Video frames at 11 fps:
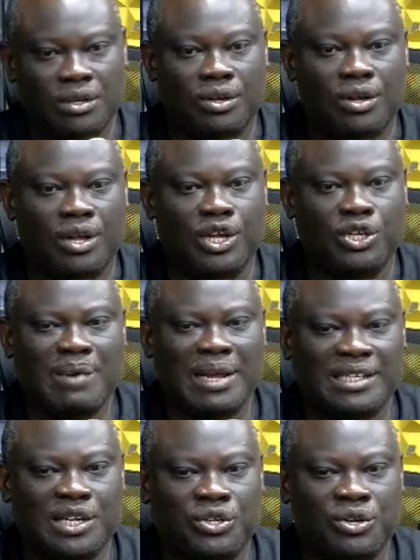In short, his
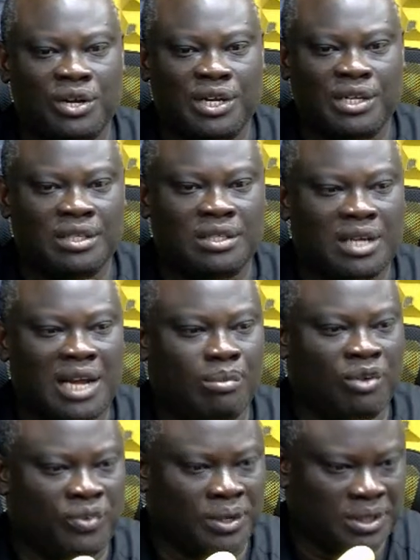nature is
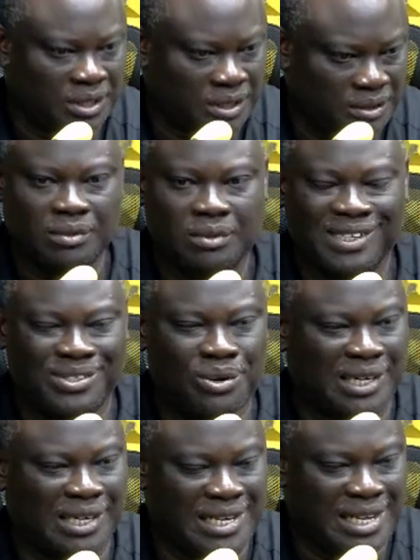amorphous, not
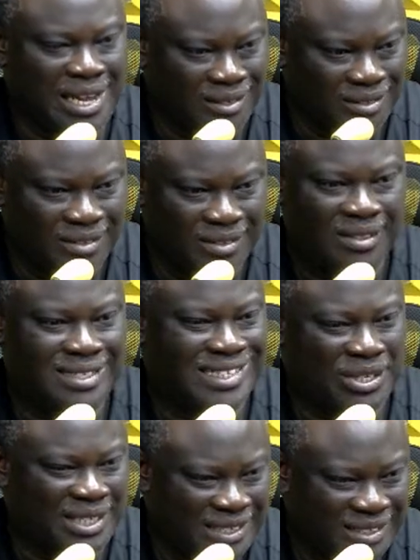linear,
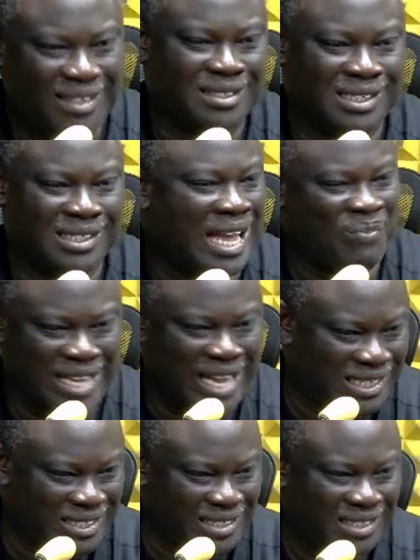is haphazard.
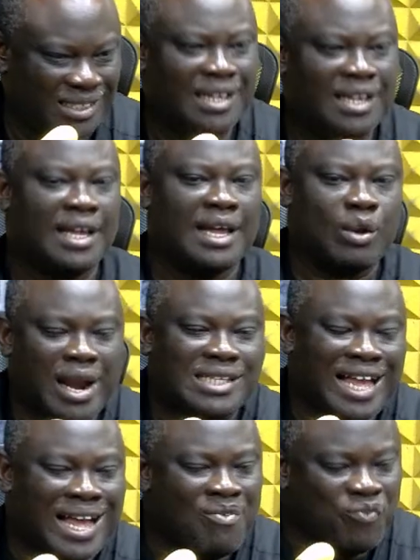What's the
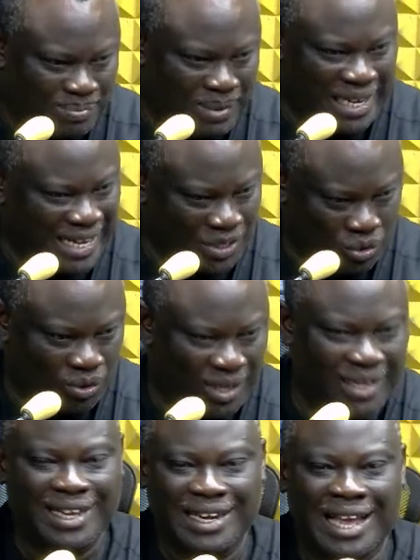armed force by their nature?
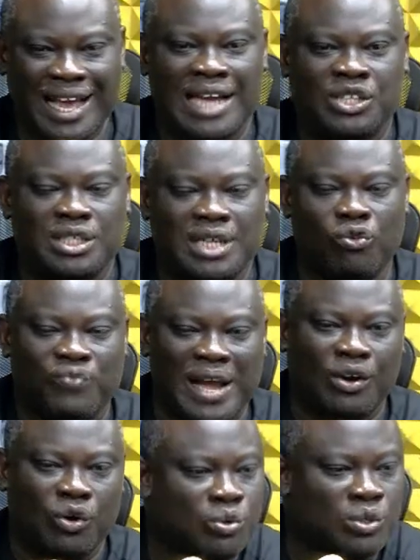They are trained to fight
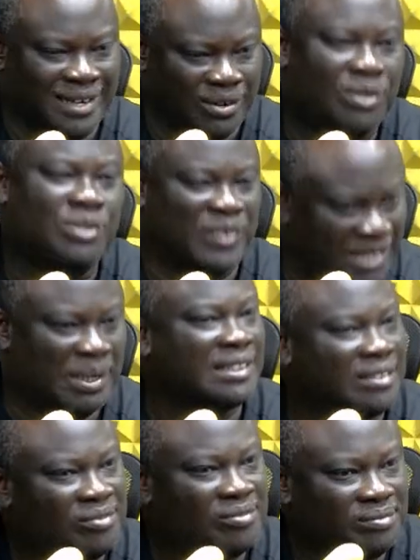along regular something,
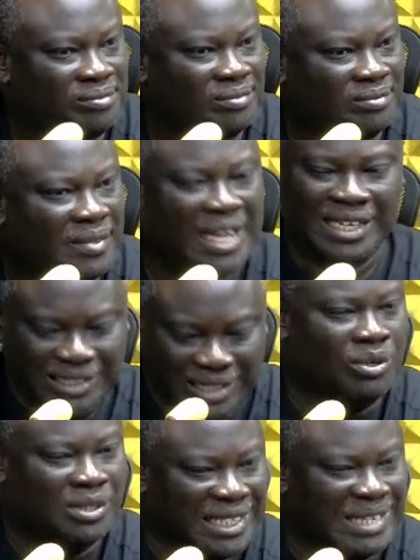
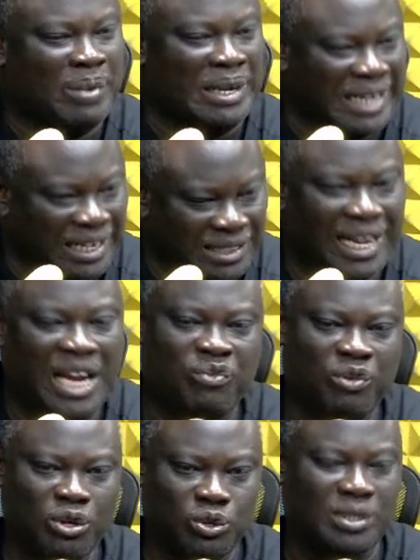certain patterns. And if you know
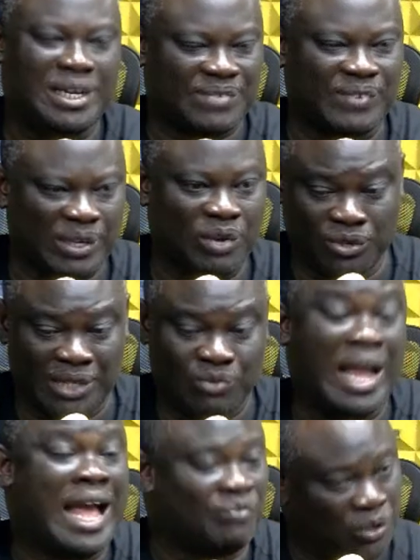soldiers, by the way, where I
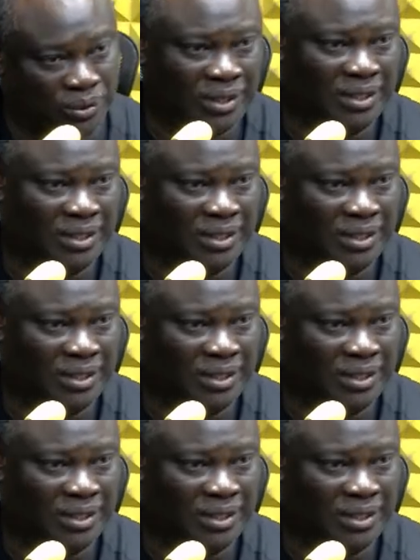have done,